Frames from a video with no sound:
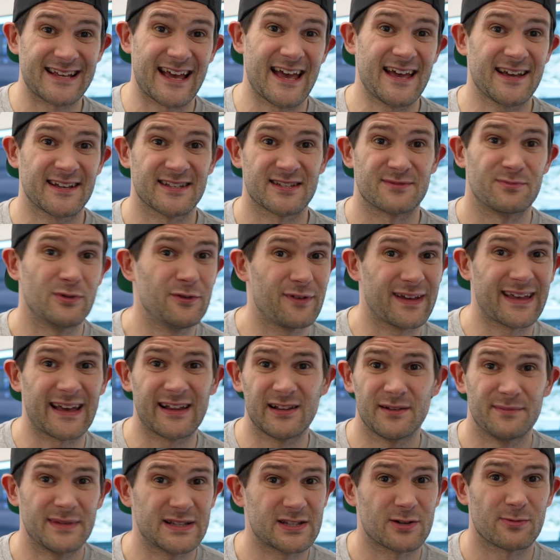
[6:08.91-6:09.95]
text, moving
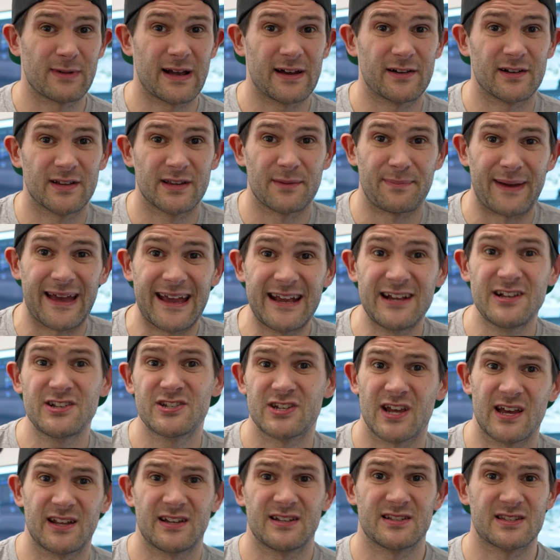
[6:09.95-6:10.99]
elements around on the
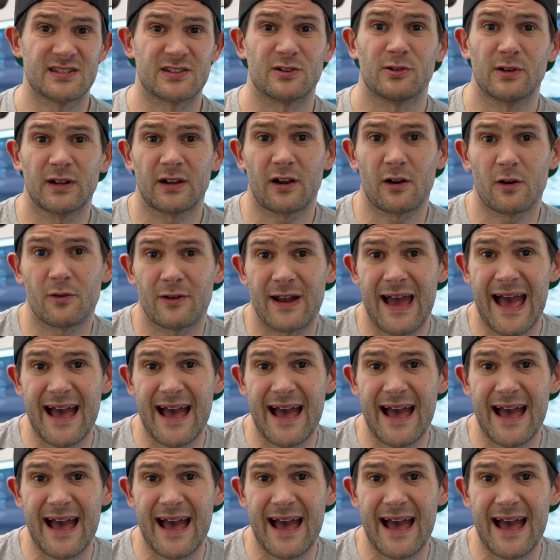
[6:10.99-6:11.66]
page, and inserting our own